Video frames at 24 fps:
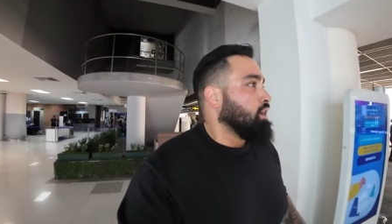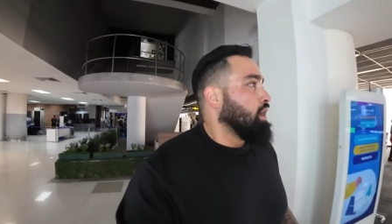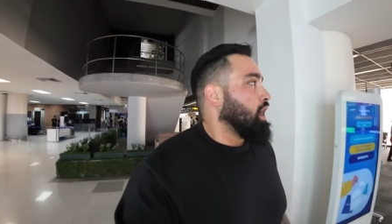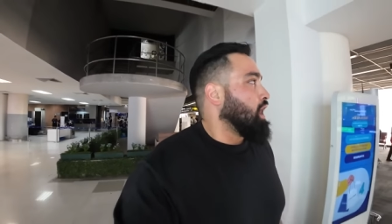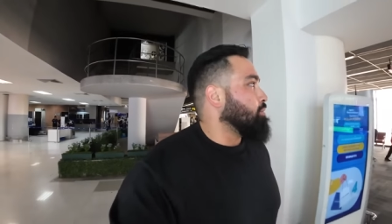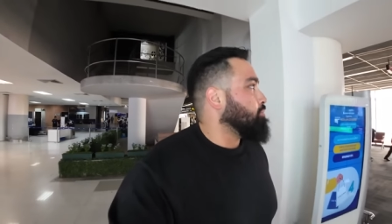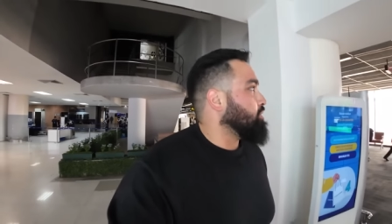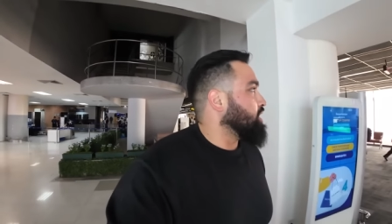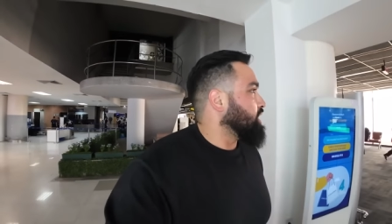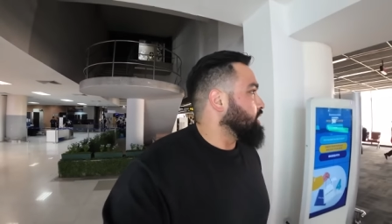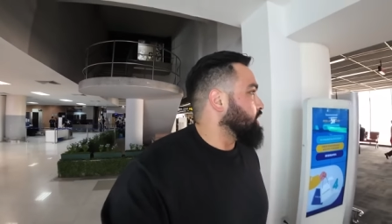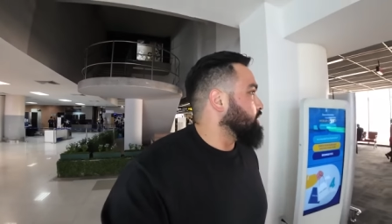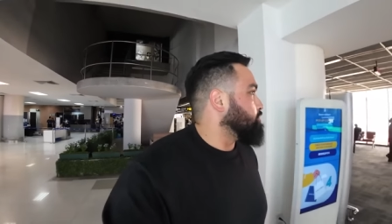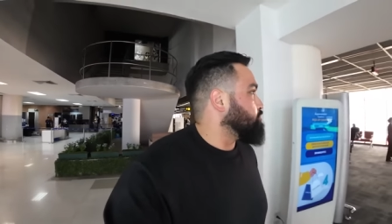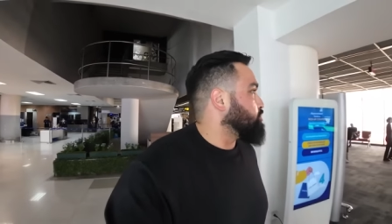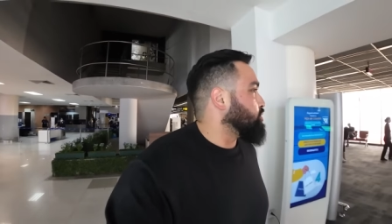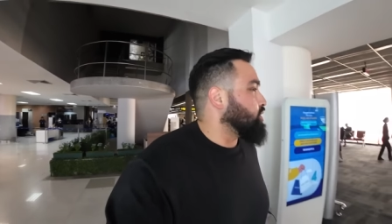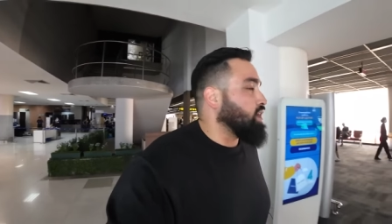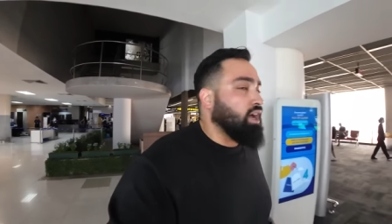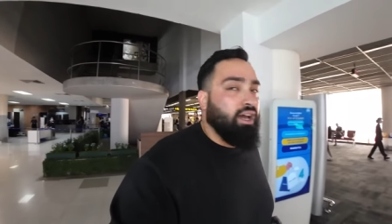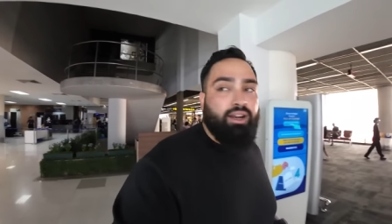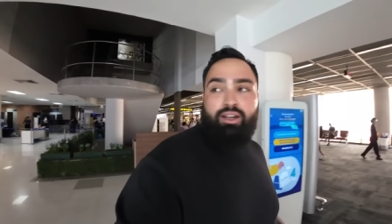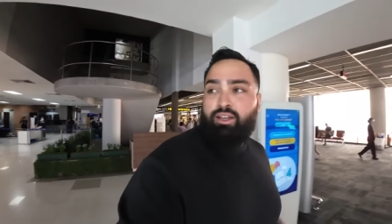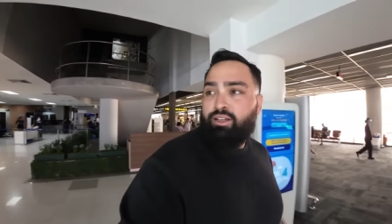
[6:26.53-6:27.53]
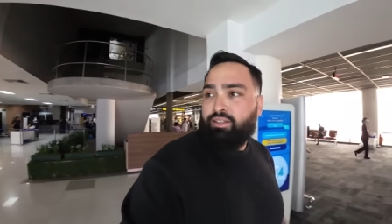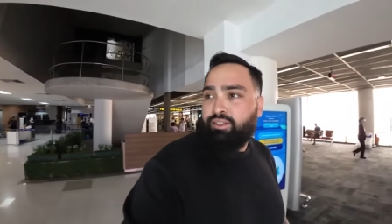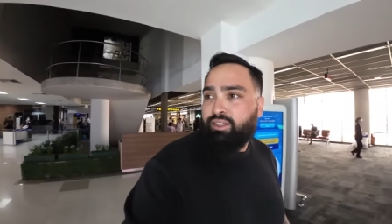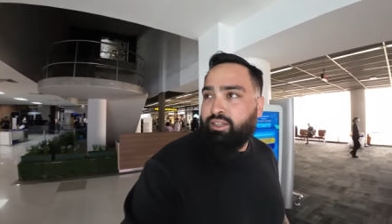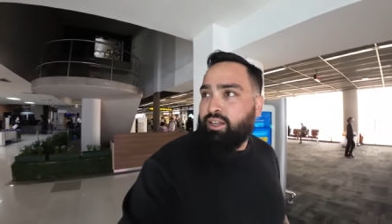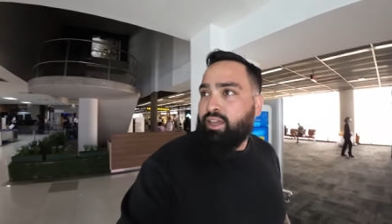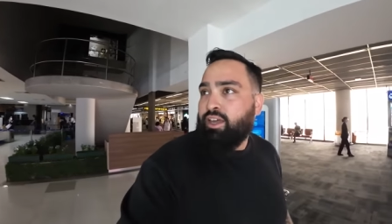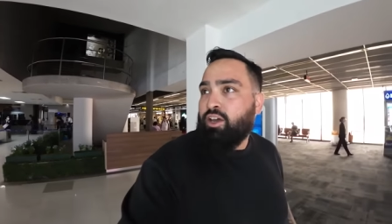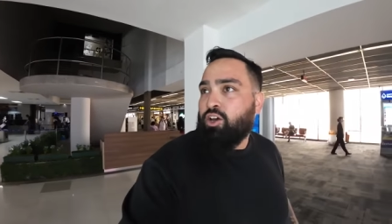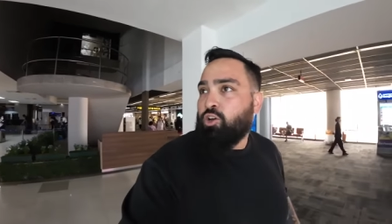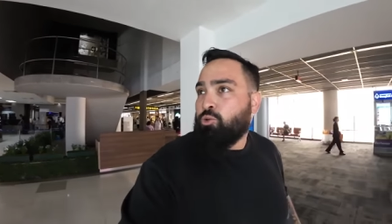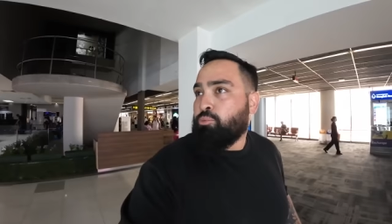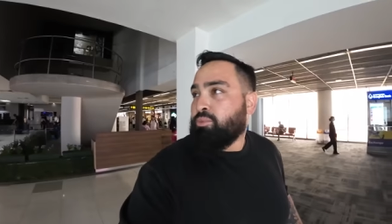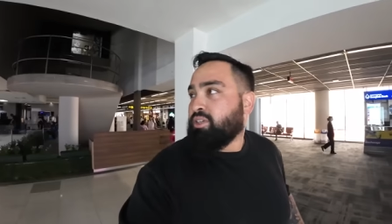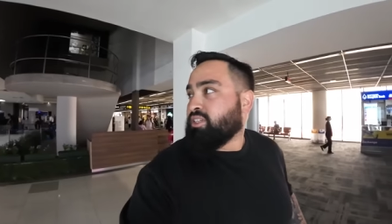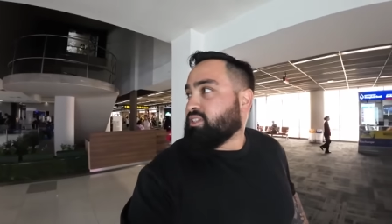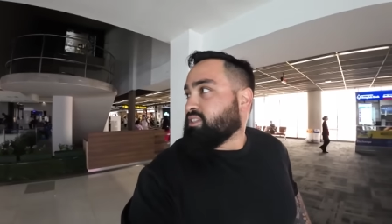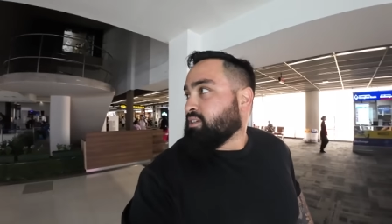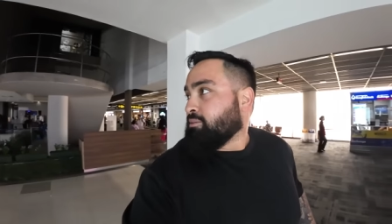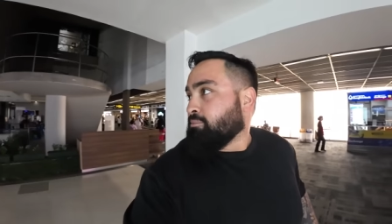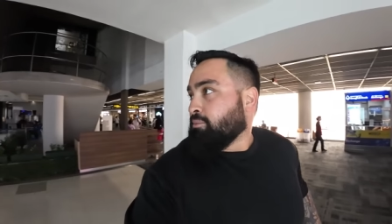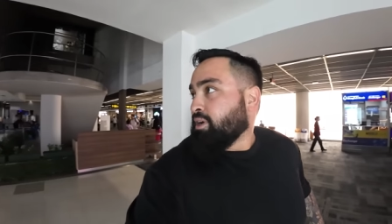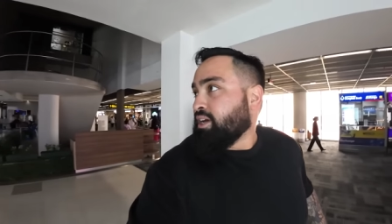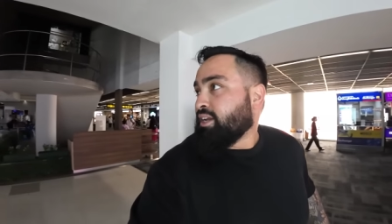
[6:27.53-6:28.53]
I bought a product and they owe me
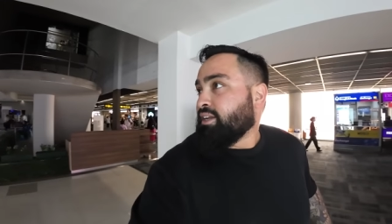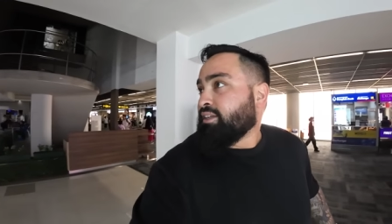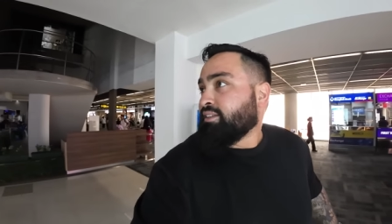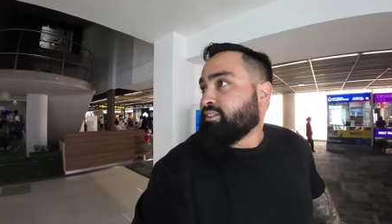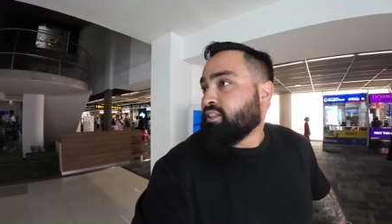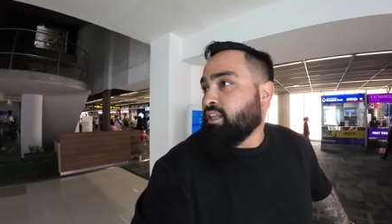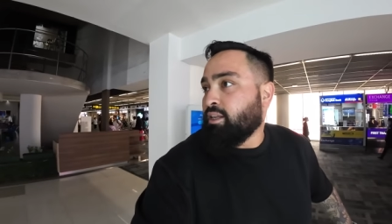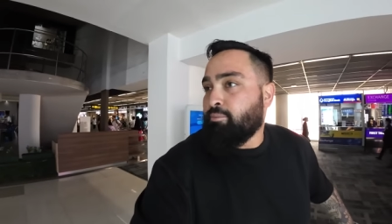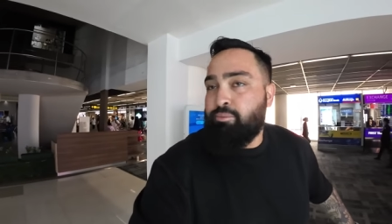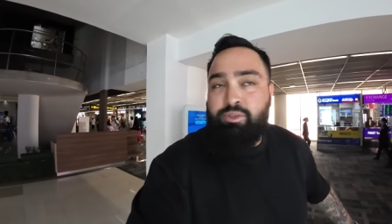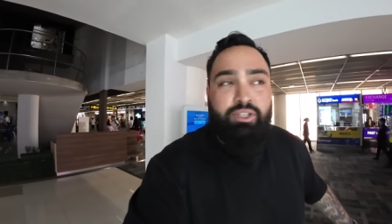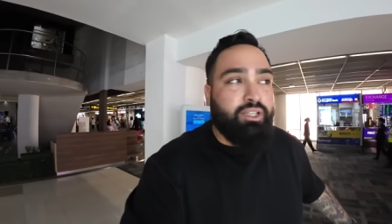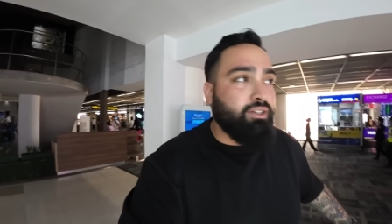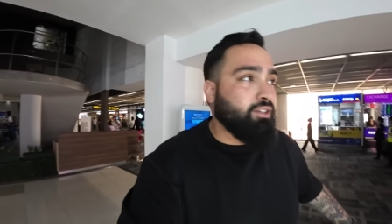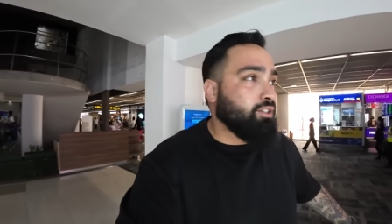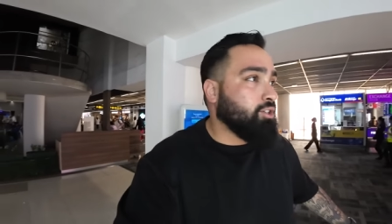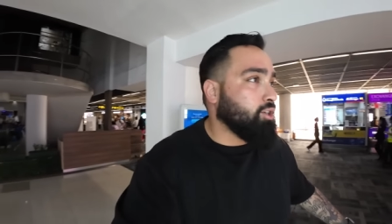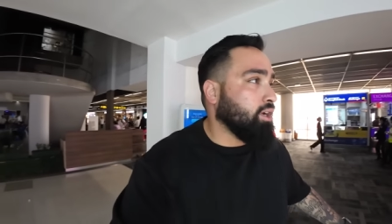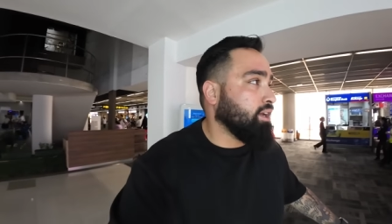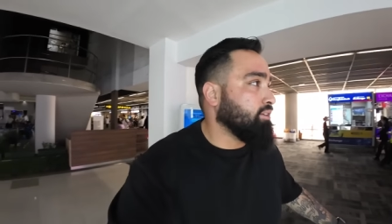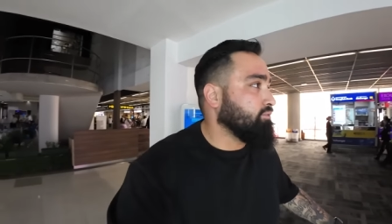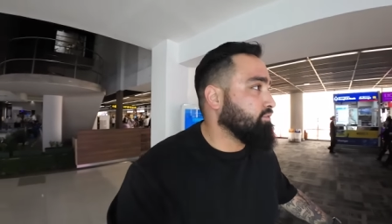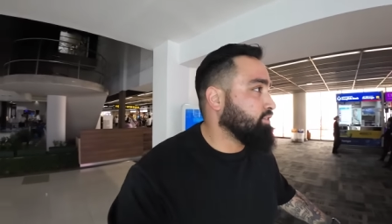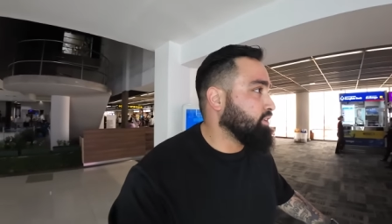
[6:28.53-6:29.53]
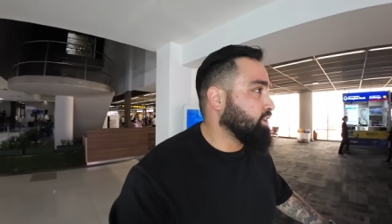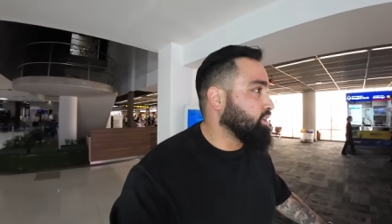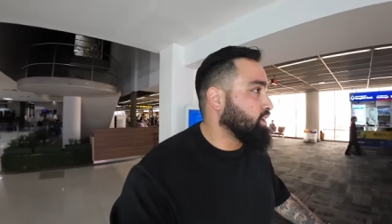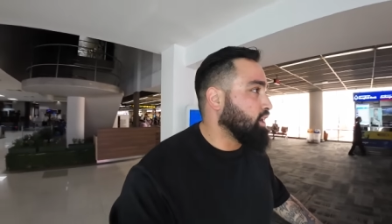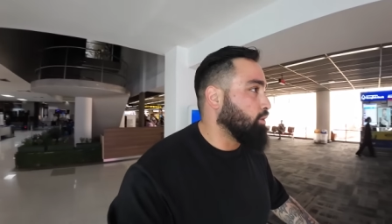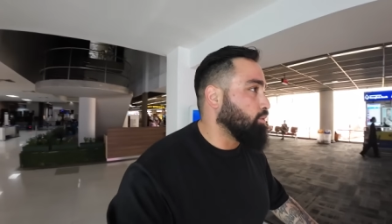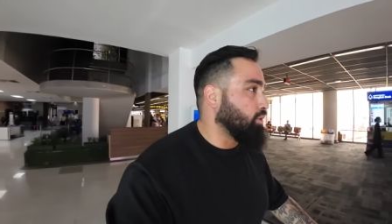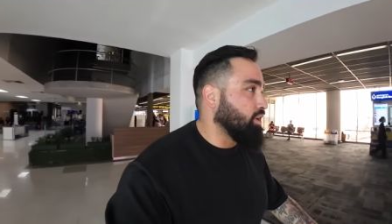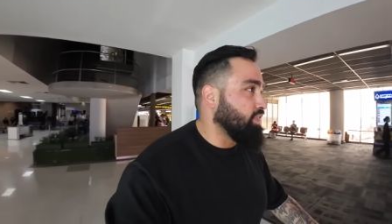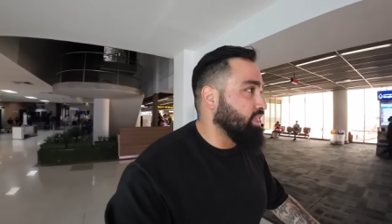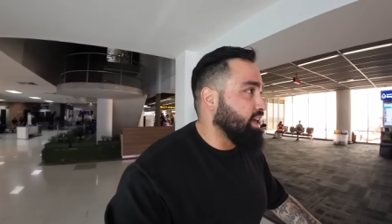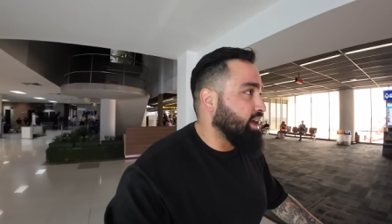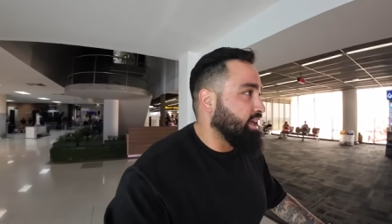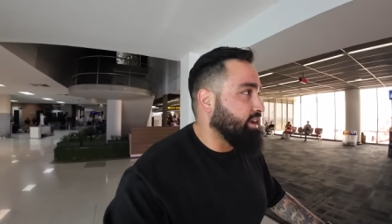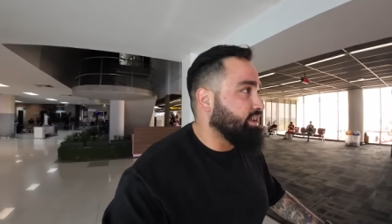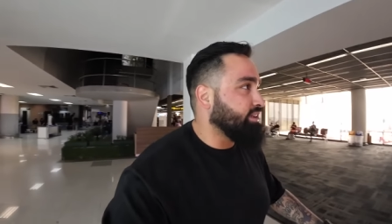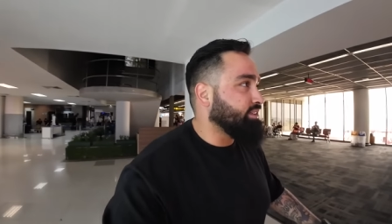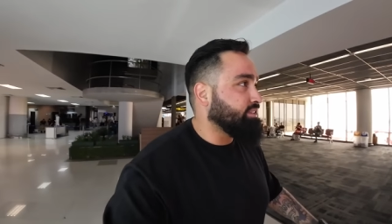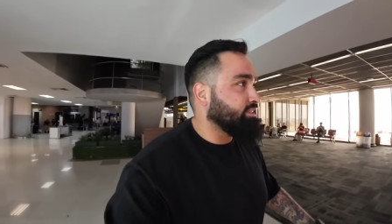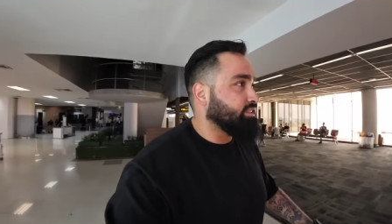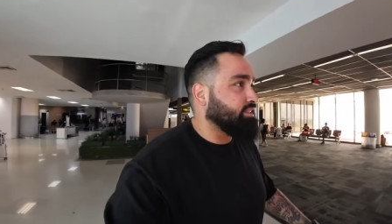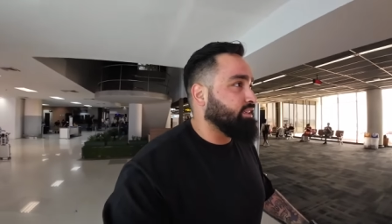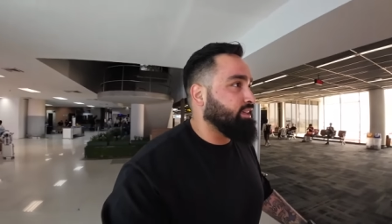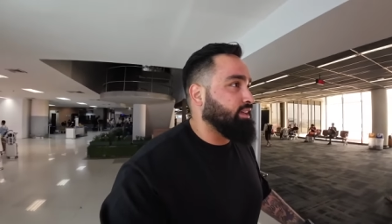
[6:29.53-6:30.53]
some money. So let me try and figure out where that
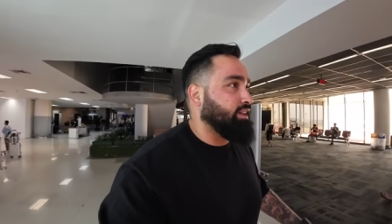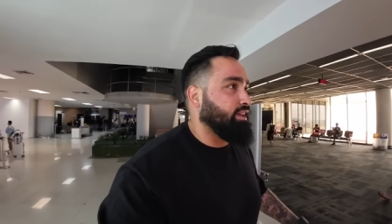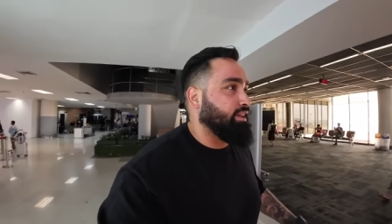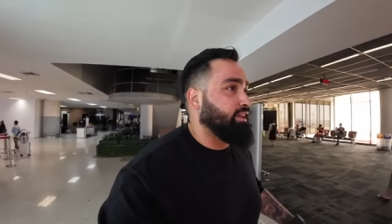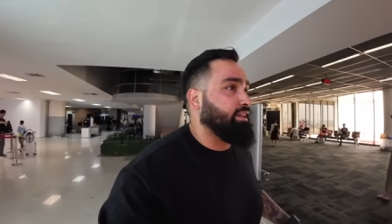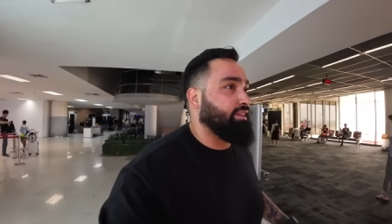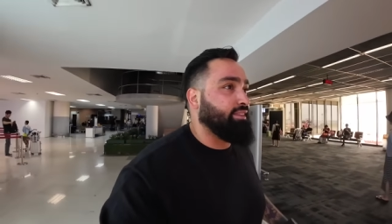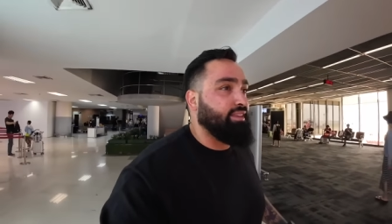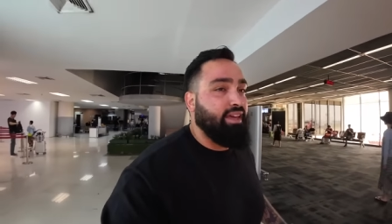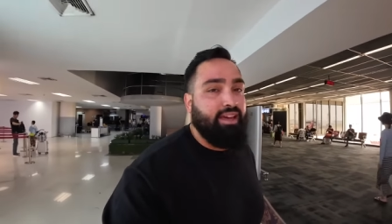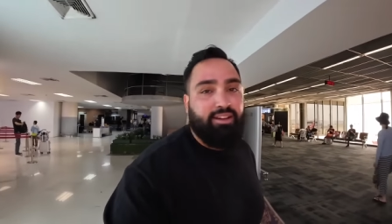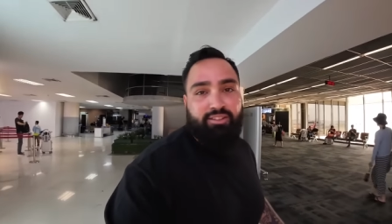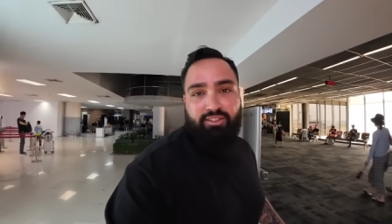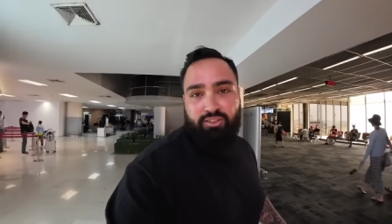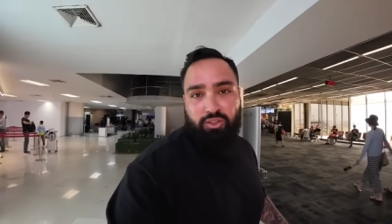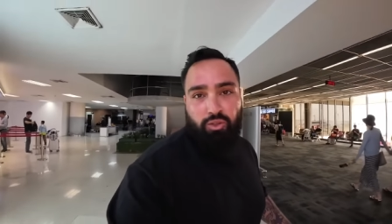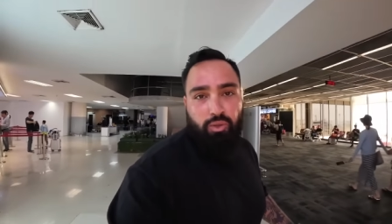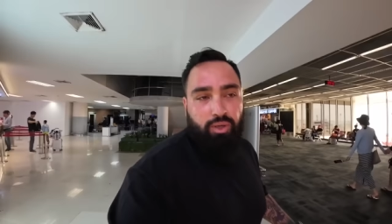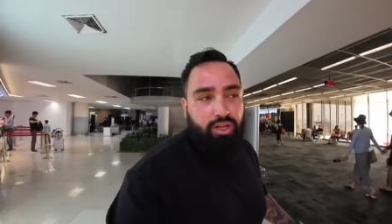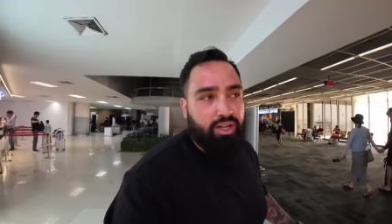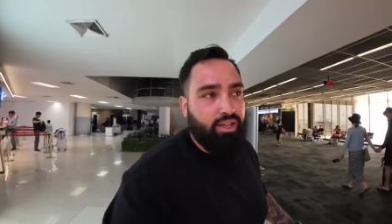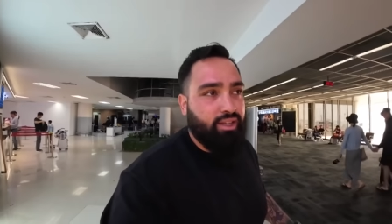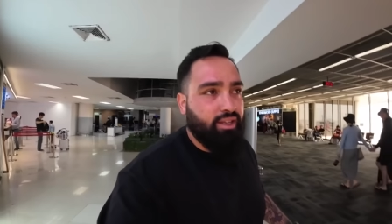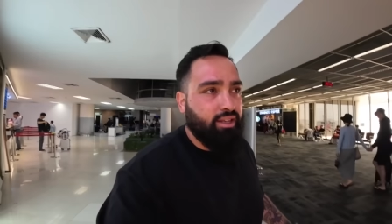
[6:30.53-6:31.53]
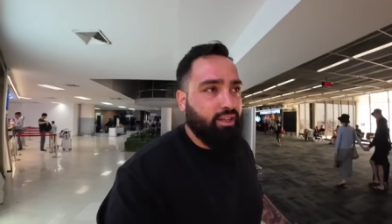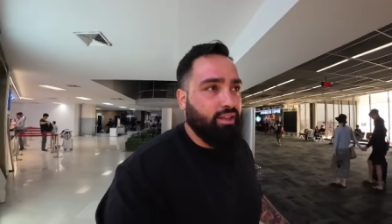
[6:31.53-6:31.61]
is and get that sorted.